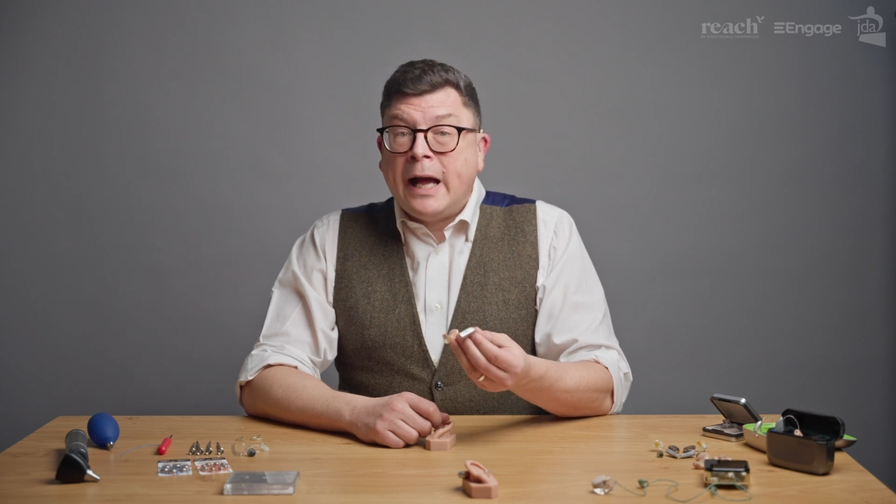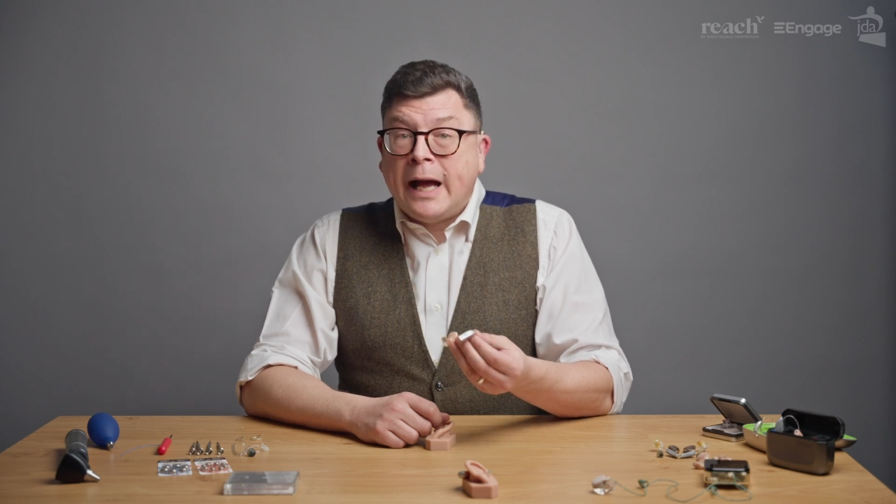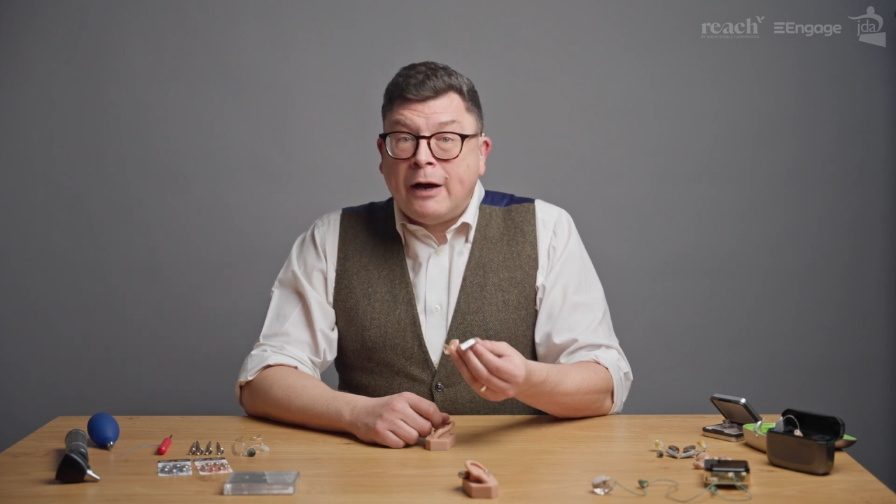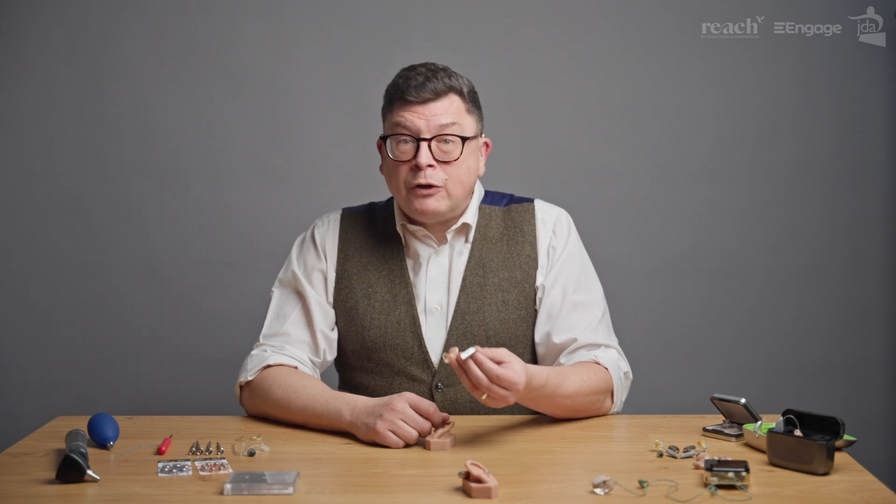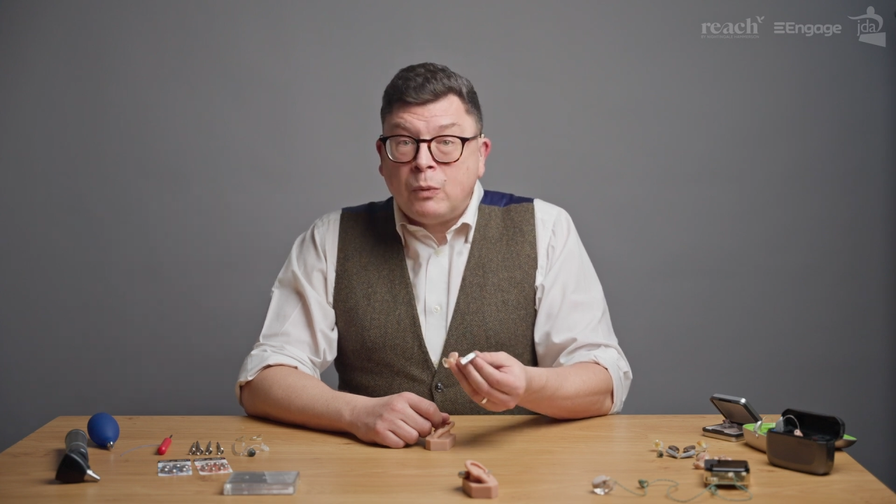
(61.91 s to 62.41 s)

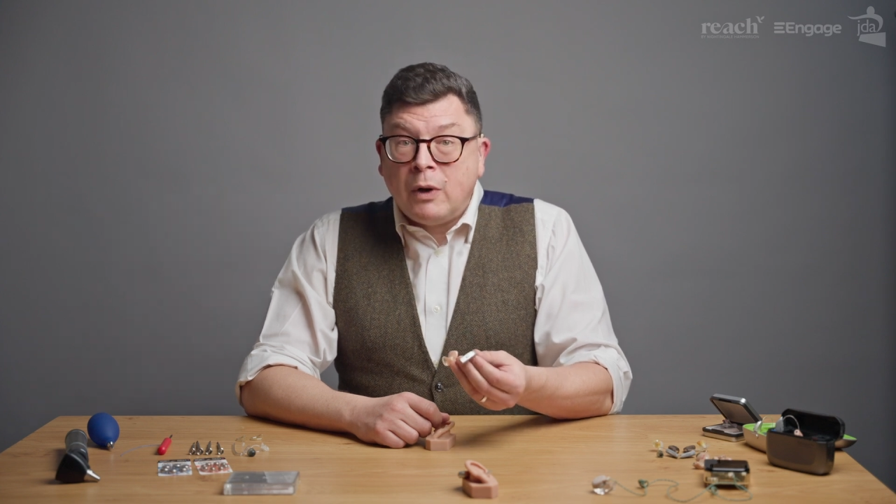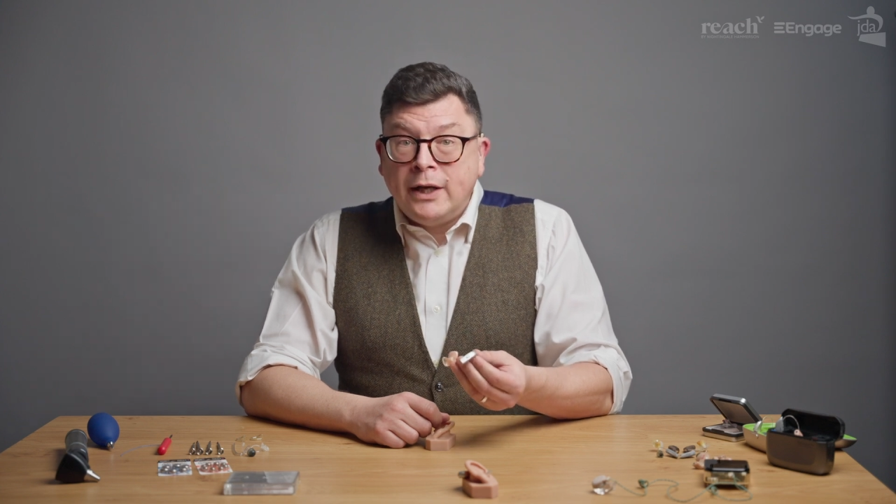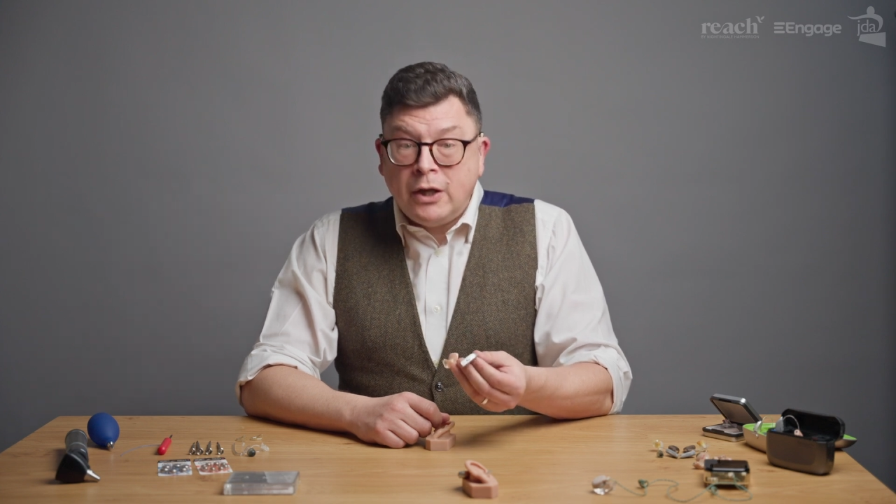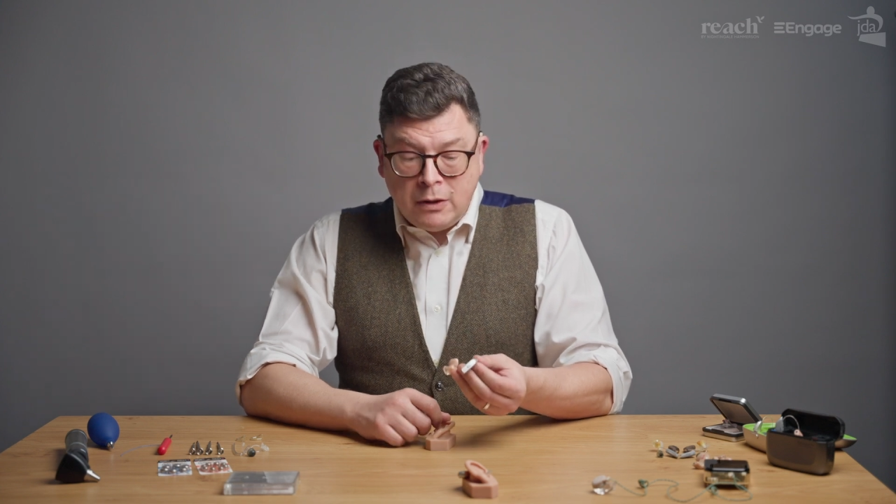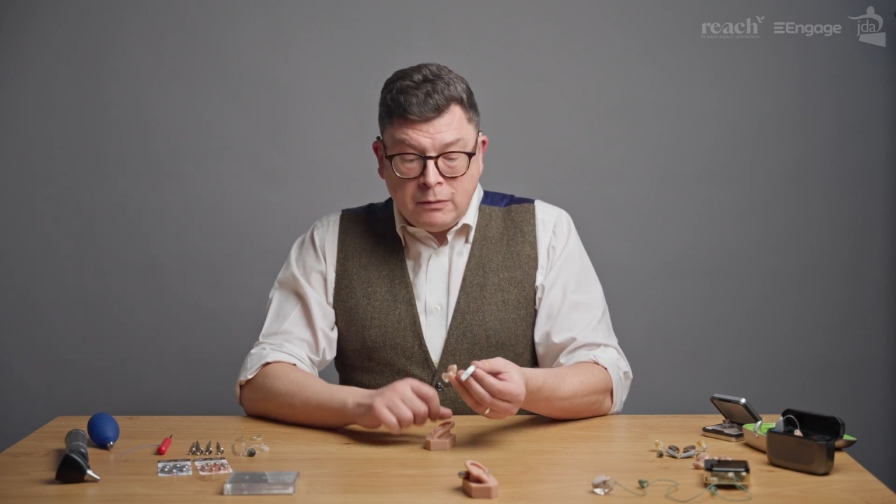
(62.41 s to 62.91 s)
How do I
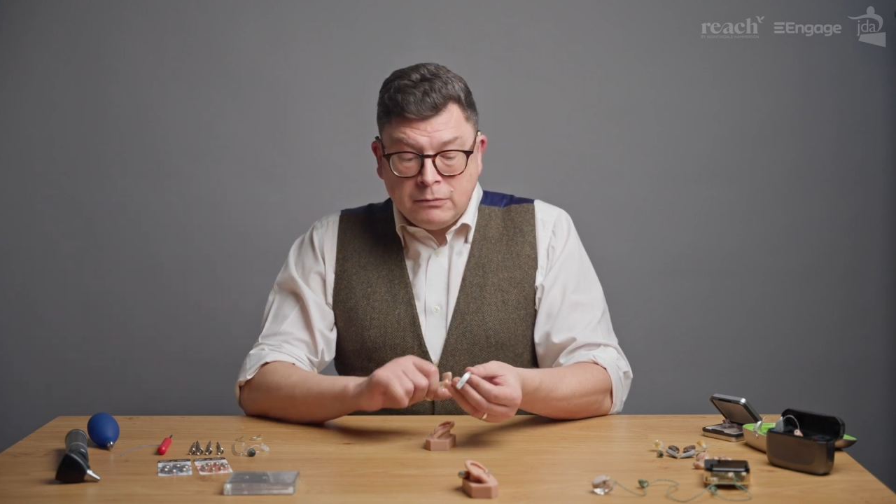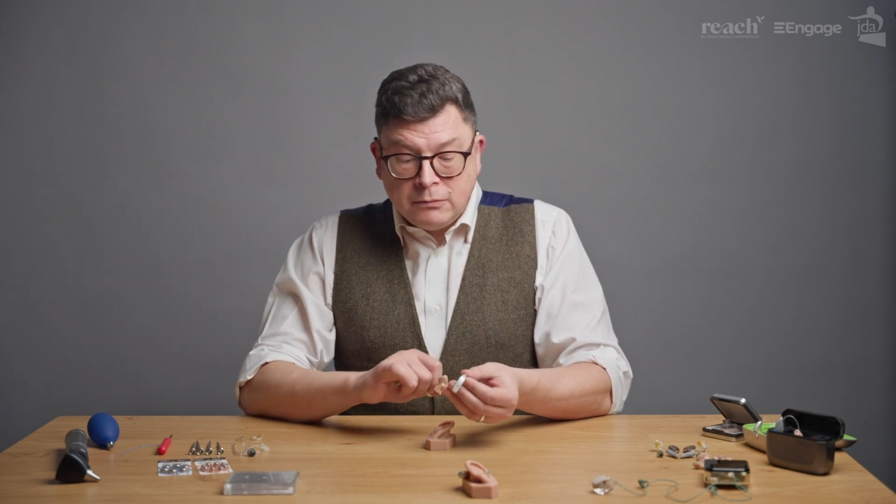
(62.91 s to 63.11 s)
know?